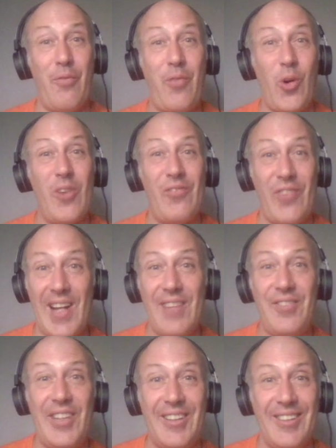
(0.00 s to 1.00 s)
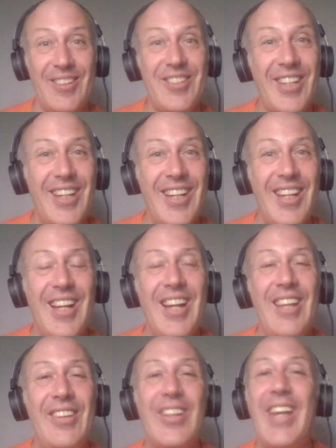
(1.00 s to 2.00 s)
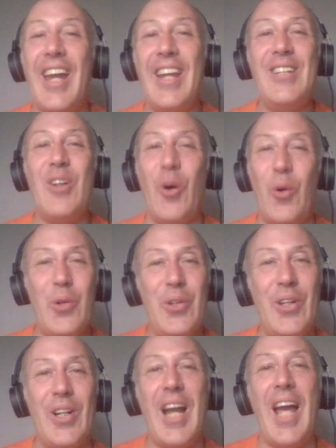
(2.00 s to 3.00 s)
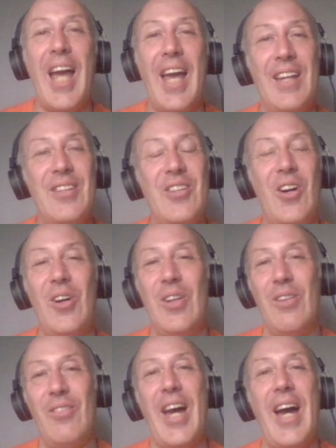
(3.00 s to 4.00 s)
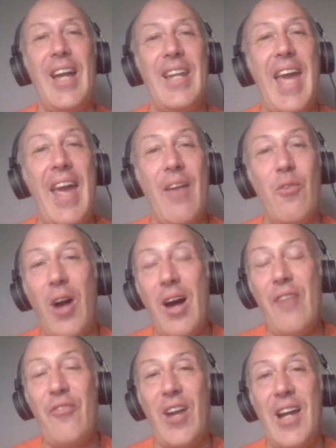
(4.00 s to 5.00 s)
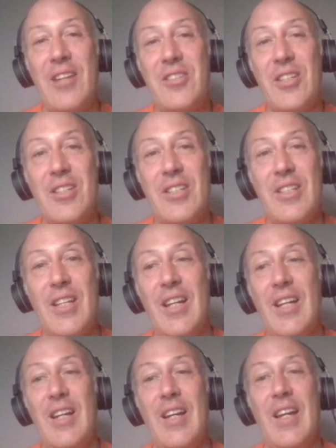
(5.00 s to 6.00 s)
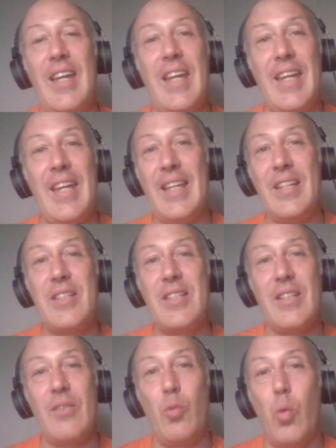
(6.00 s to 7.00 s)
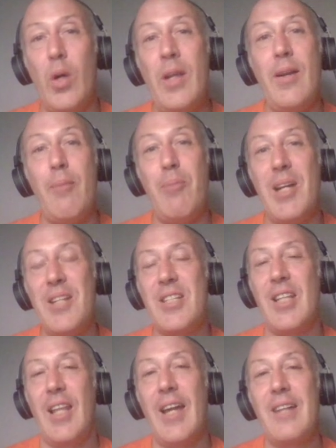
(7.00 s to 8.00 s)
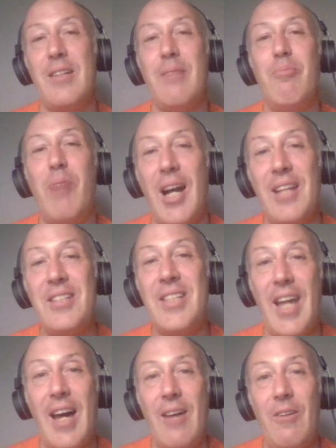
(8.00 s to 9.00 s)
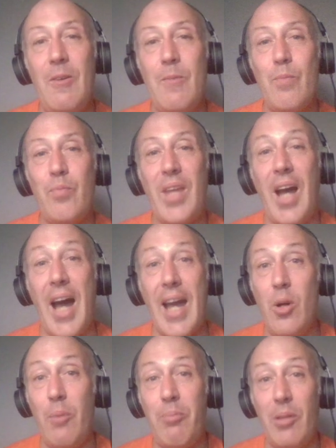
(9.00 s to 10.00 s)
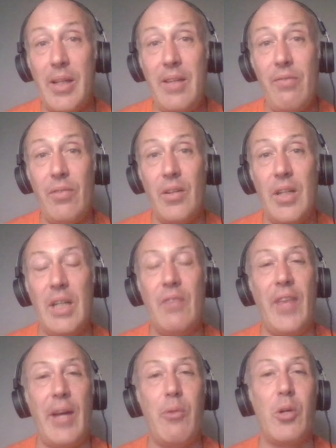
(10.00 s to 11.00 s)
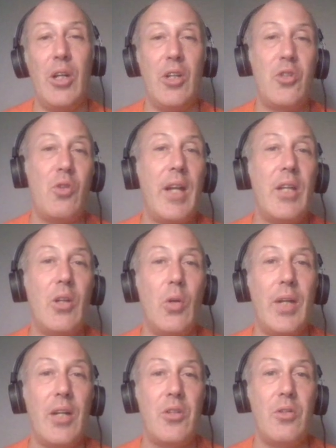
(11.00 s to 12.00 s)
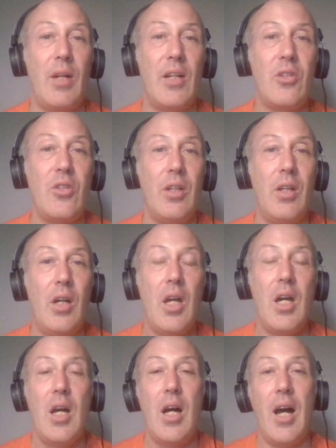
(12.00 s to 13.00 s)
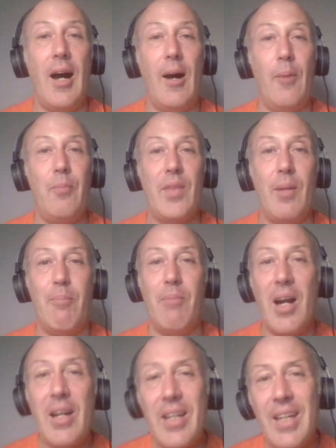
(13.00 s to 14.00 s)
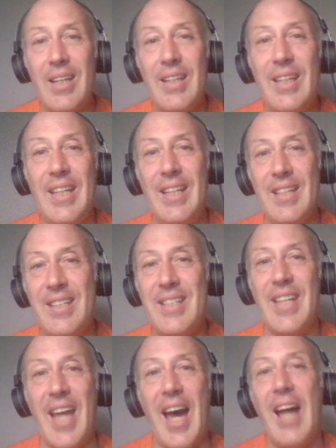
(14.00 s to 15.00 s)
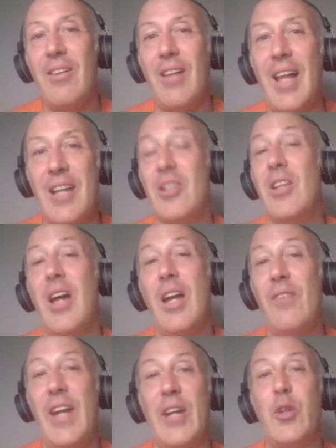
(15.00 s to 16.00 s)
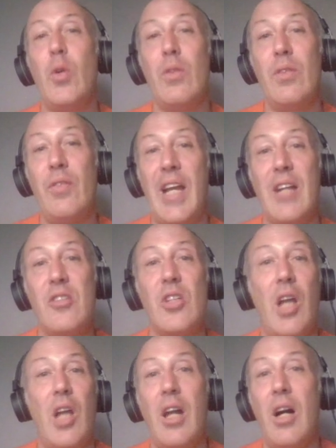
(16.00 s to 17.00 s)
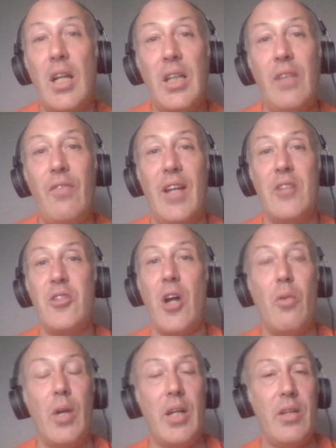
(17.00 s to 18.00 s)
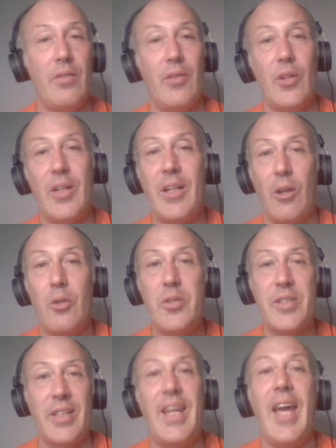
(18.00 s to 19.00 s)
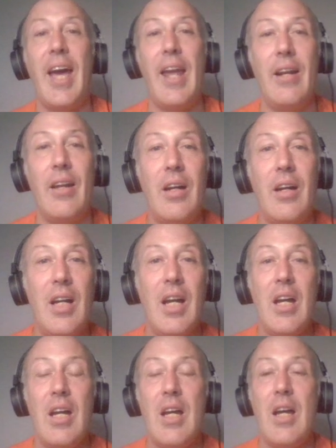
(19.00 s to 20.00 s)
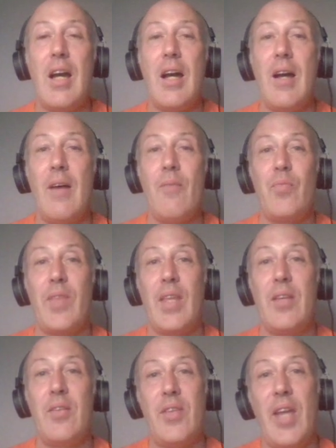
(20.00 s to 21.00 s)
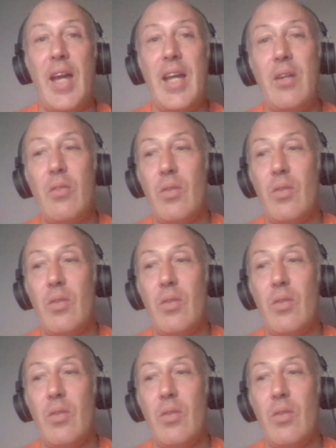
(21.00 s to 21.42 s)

four or five years. They're getting older and all of that. And Ron Francis is wouldn't have been selected by Seattle, I don't believe, if they were going to try to go that direction. Um, the market in Seattle has a lot of Vancouver fans, a lot of hockey fans already. They're very close to Canada. They